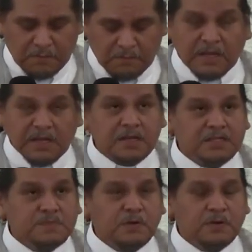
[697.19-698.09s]
many
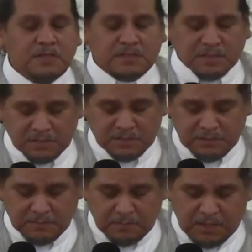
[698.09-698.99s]
experiences,
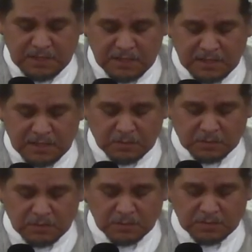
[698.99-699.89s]
and many
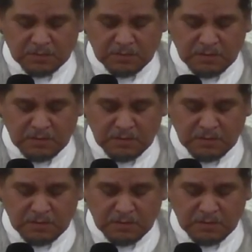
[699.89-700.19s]
encounters.